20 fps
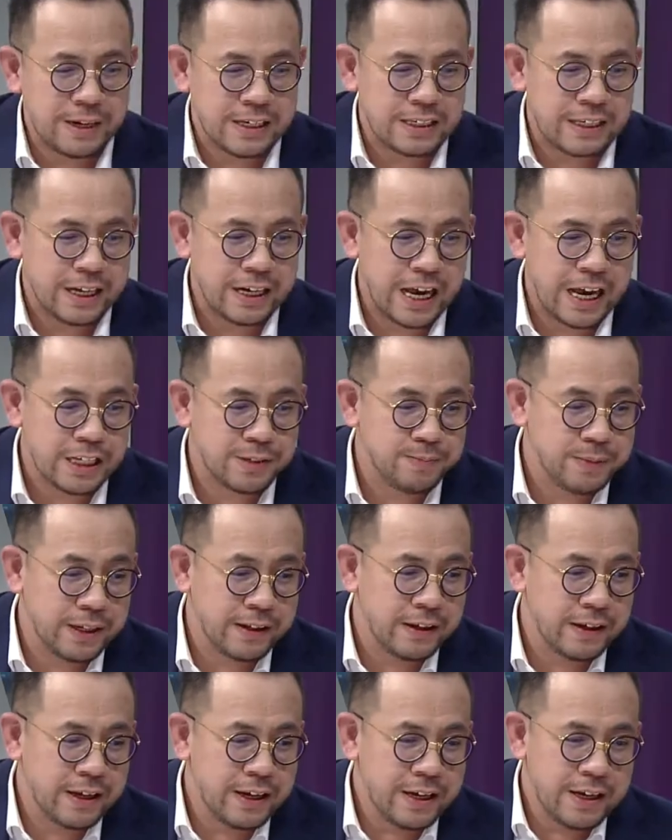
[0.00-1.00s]
uh, Dato Sri Ahmad
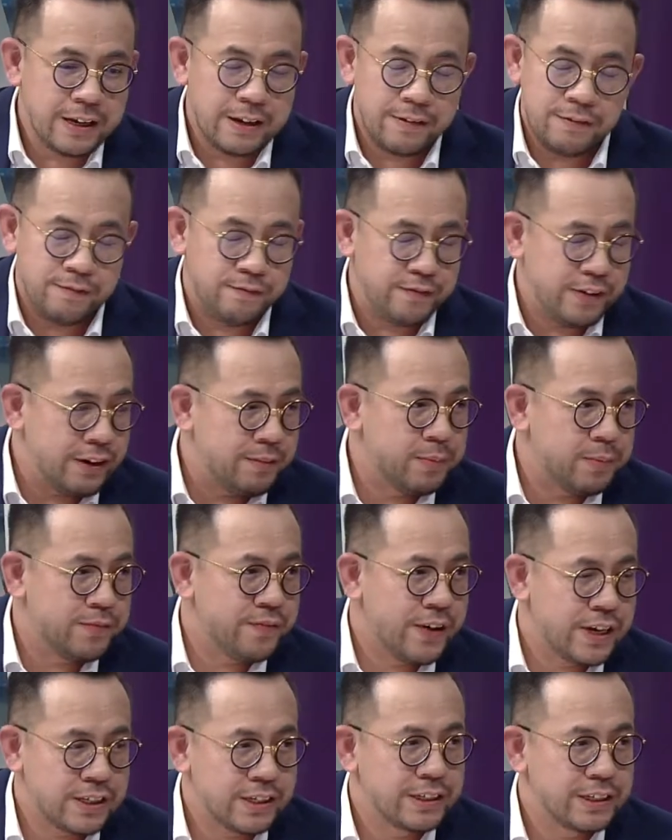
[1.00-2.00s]
Maslan, has been
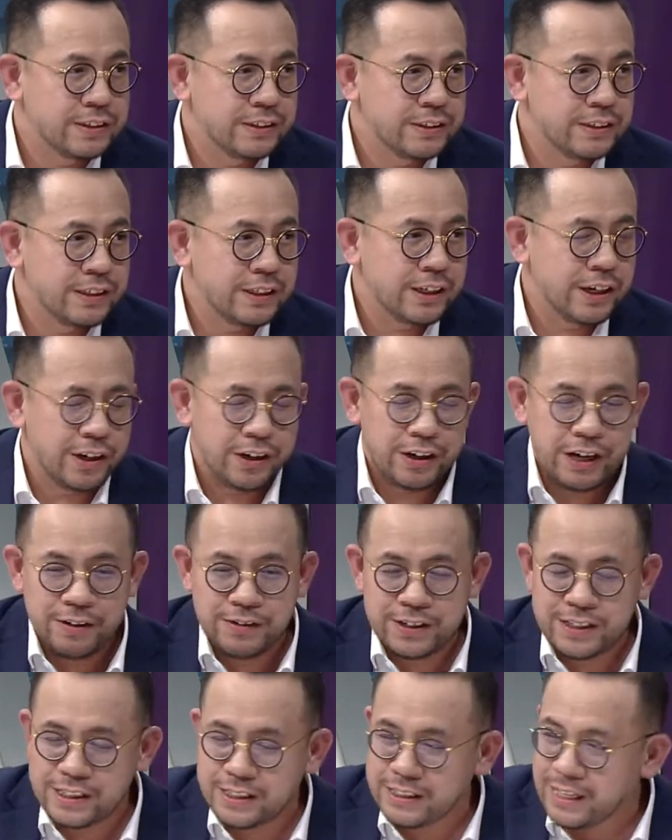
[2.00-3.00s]
very professional.
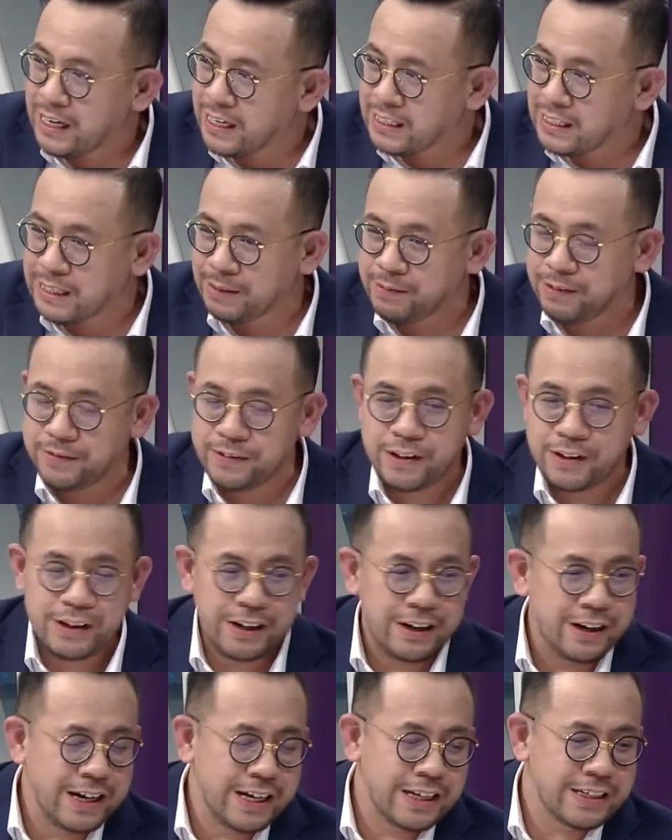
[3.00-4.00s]
You know, I was just
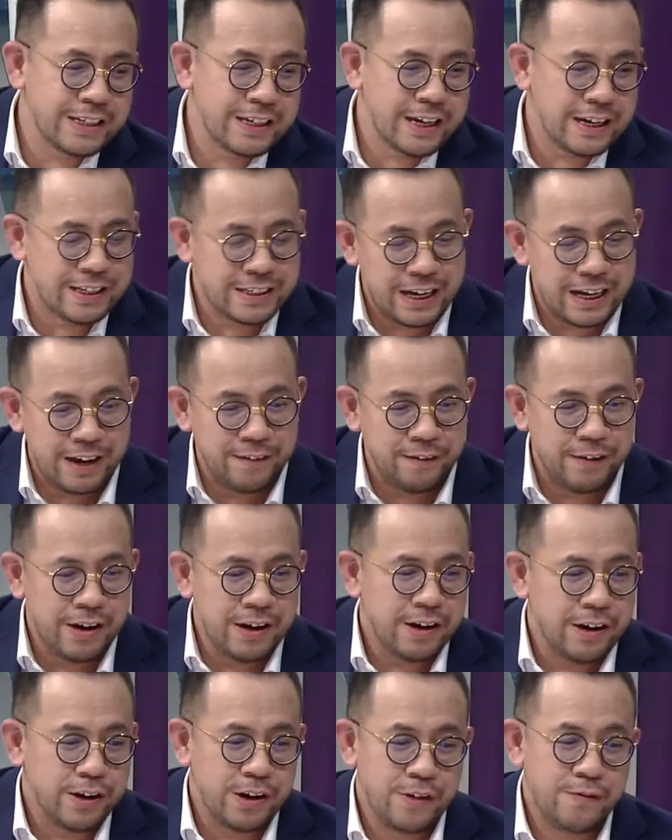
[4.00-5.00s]
telling some of your colleagues
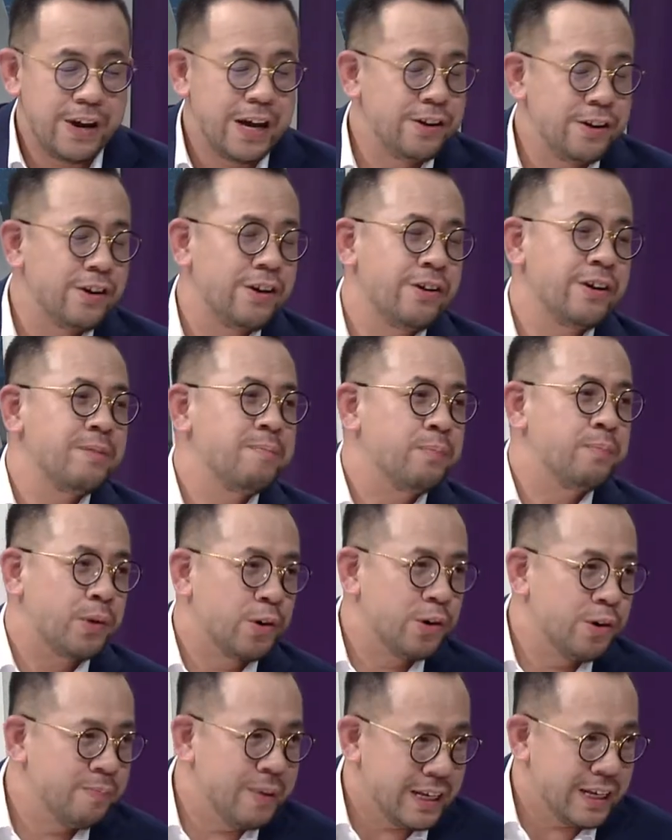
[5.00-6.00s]
that, uh, you know, we
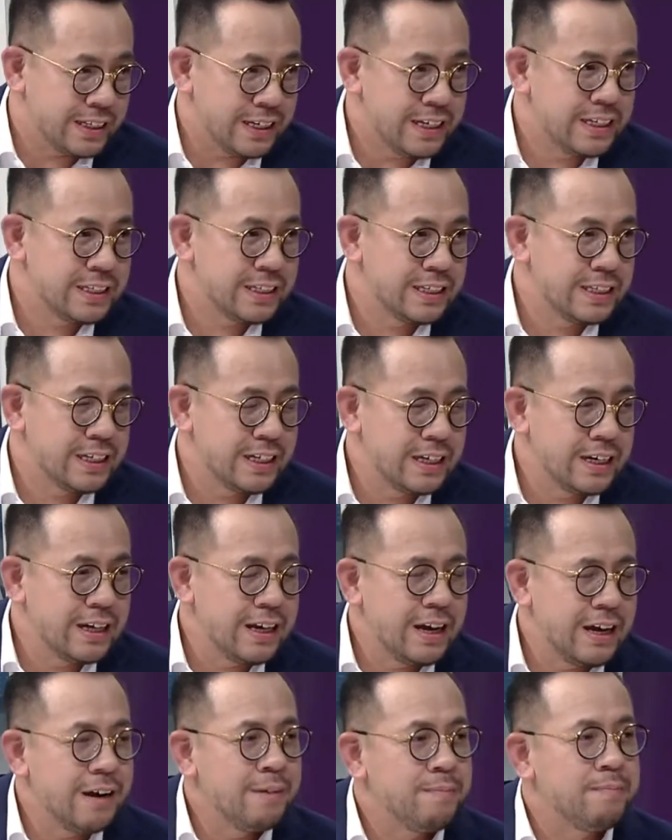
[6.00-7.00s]
are not on a bro
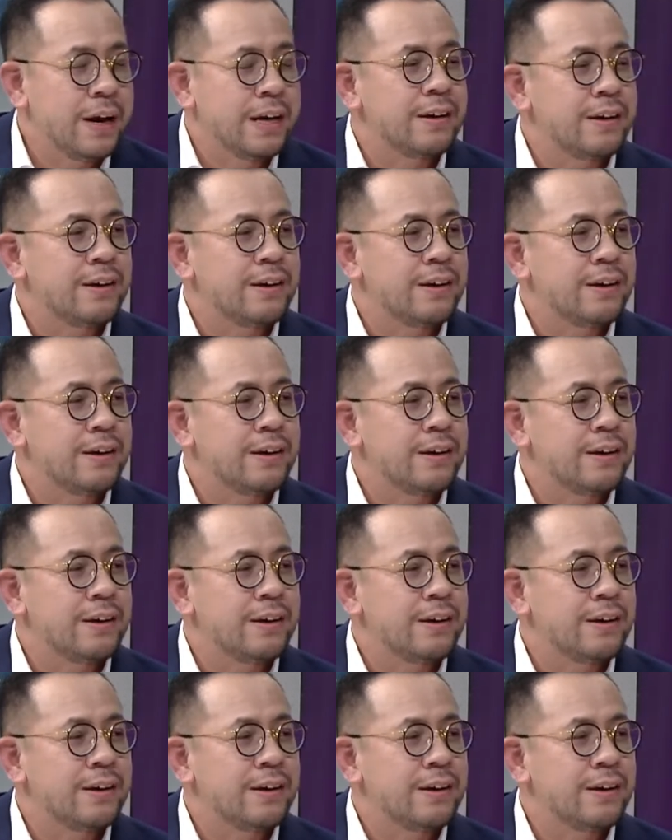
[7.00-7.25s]
basis,